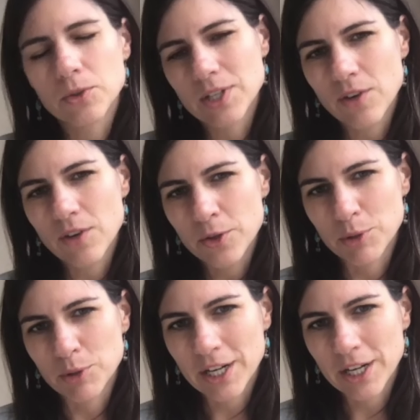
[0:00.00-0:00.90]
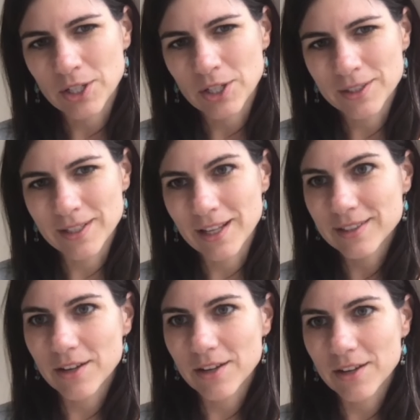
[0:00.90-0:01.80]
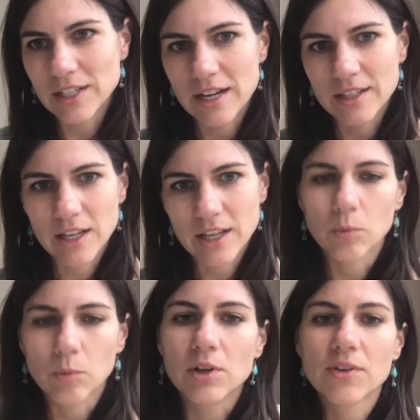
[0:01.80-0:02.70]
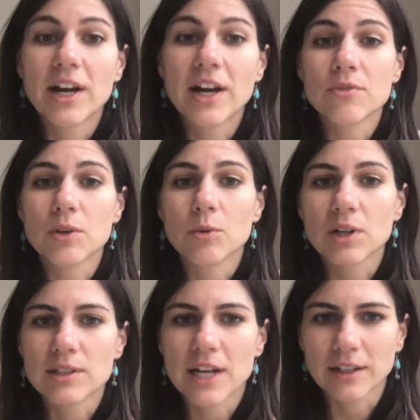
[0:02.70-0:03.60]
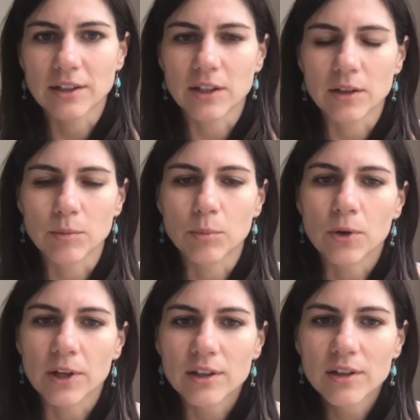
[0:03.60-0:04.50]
kind of all those protections and that safety net that you would have had if you were technically an employee.